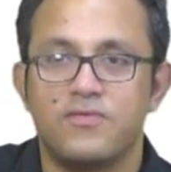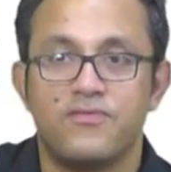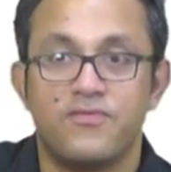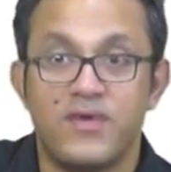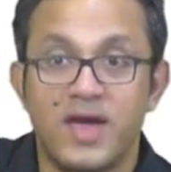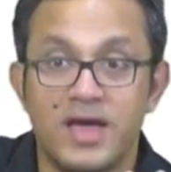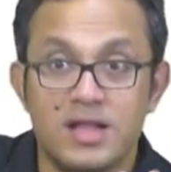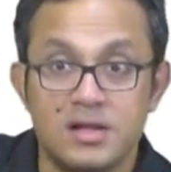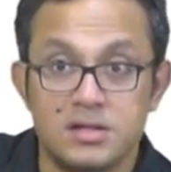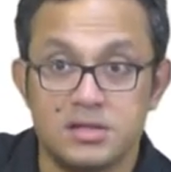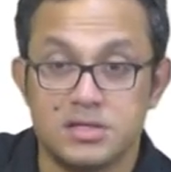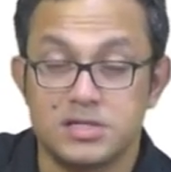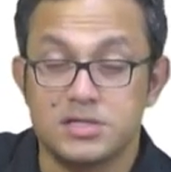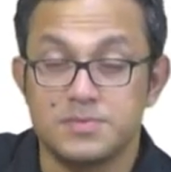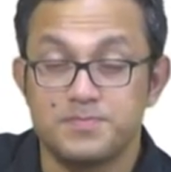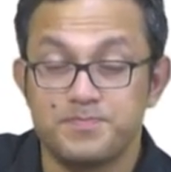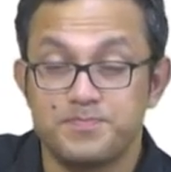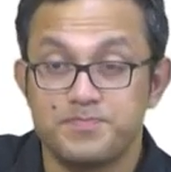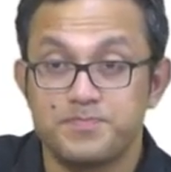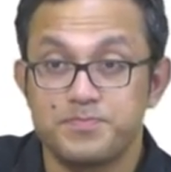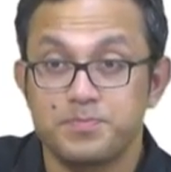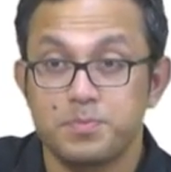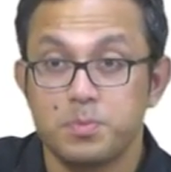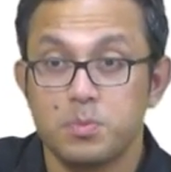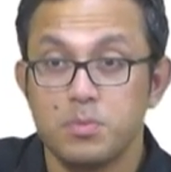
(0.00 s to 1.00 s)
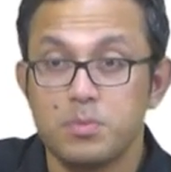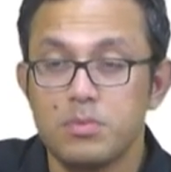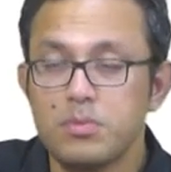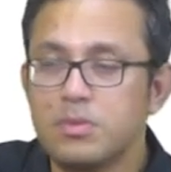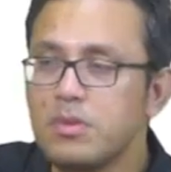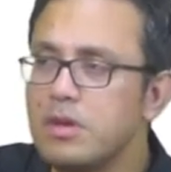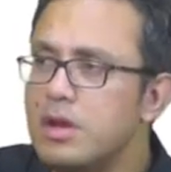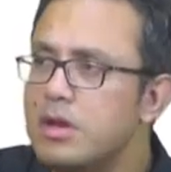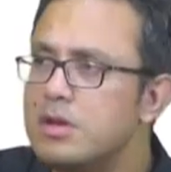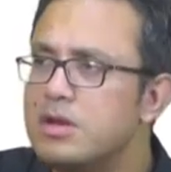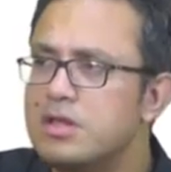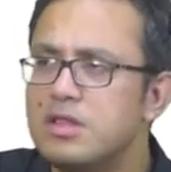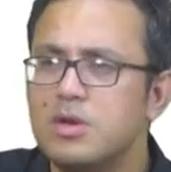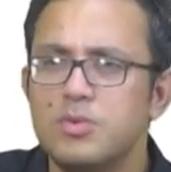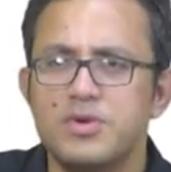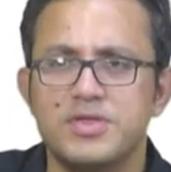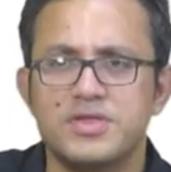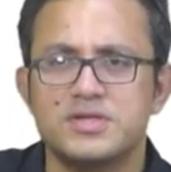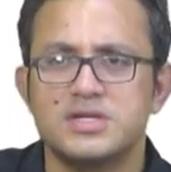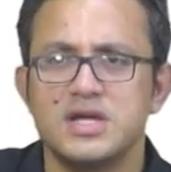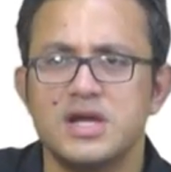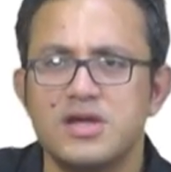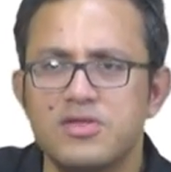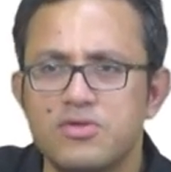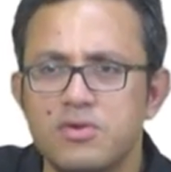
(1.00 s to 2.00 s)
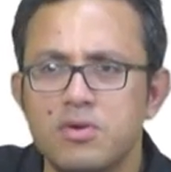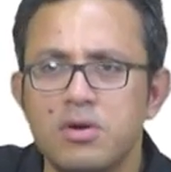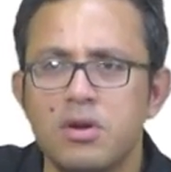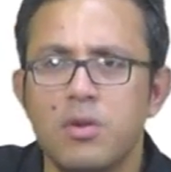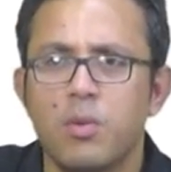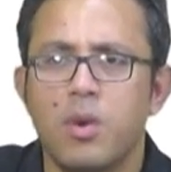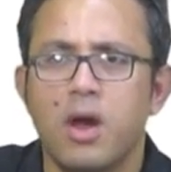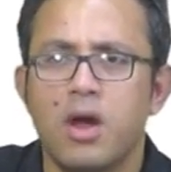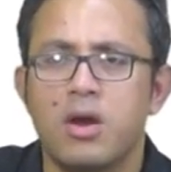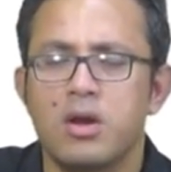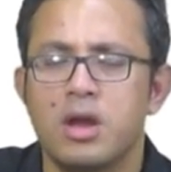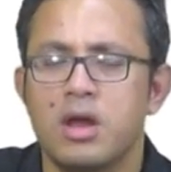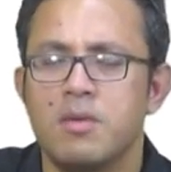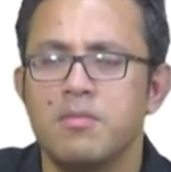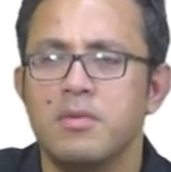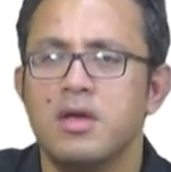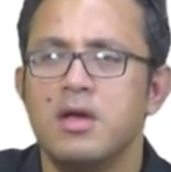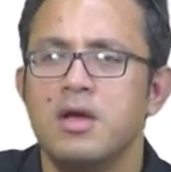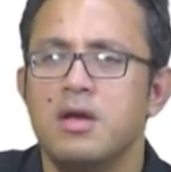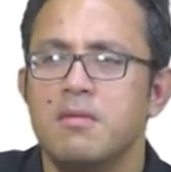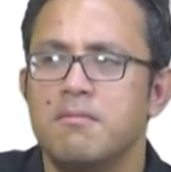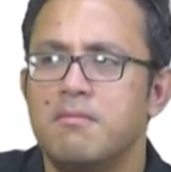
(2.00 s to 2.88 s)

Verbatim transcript: felt there were sticks all around him.